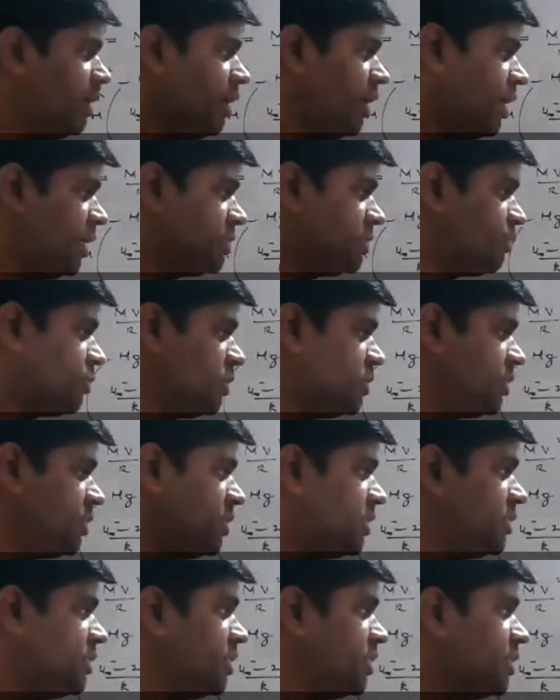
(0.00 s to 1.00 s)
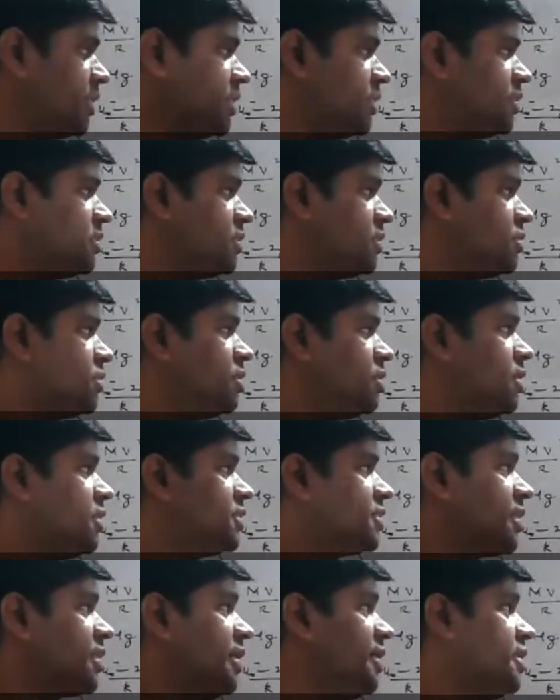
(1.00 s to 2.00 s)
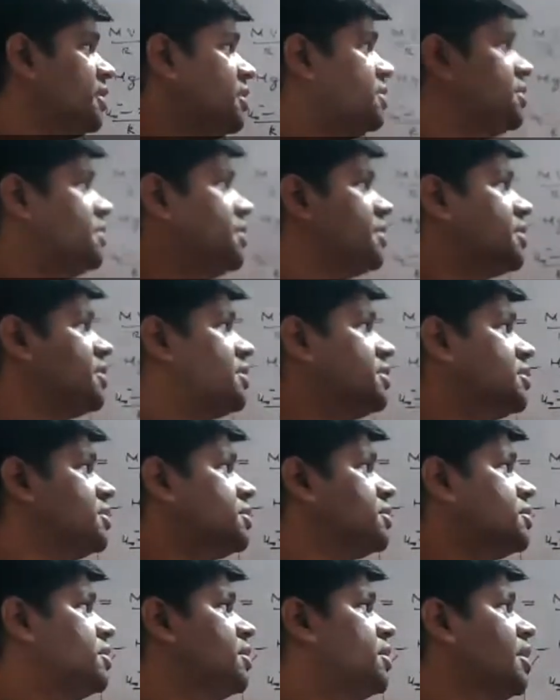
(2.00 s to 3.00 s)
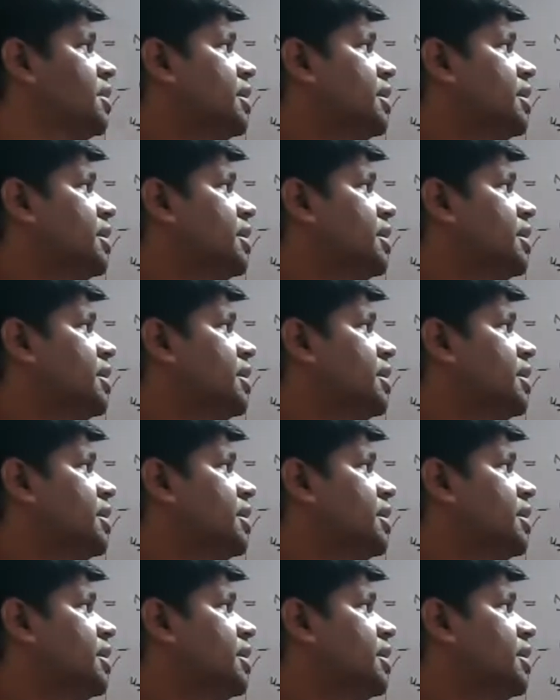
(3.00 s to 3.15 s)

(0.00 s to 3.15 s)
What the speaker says: As the potential energy increases, its kinetic energy decreases.